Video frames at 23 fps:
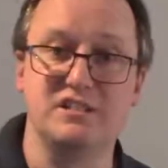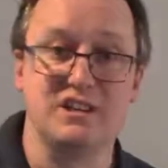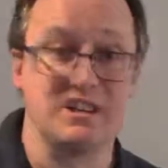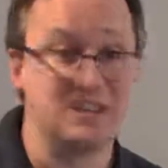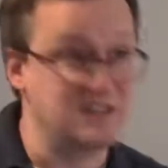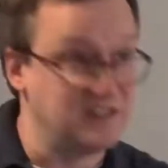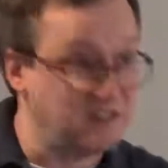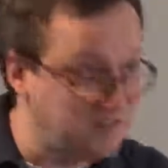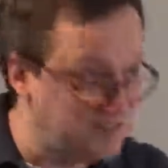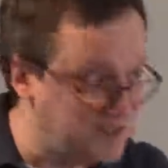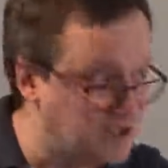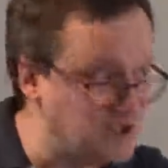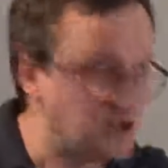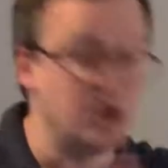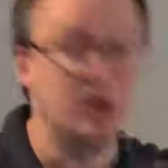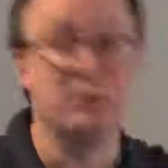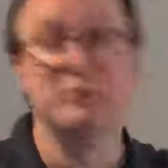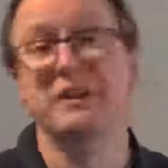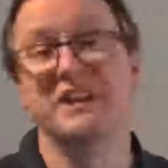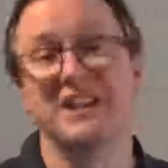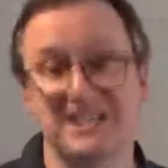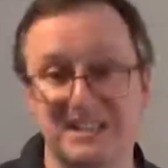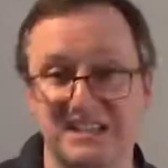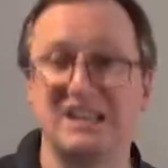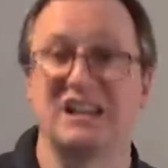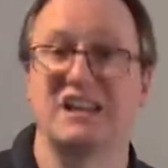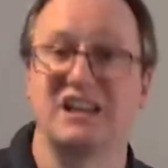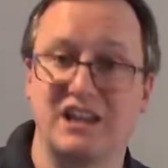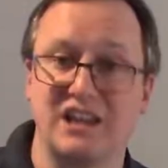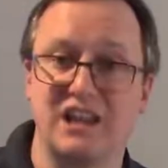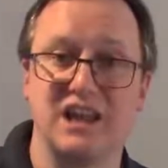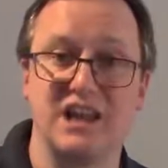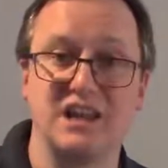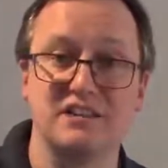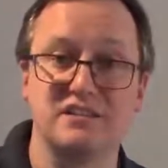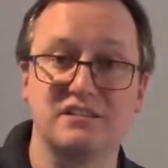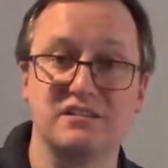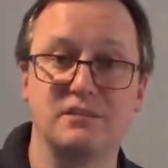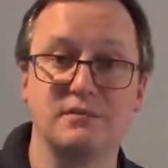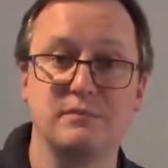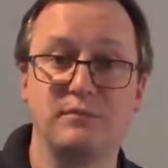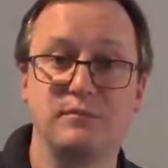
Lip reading: That's a deterministic case.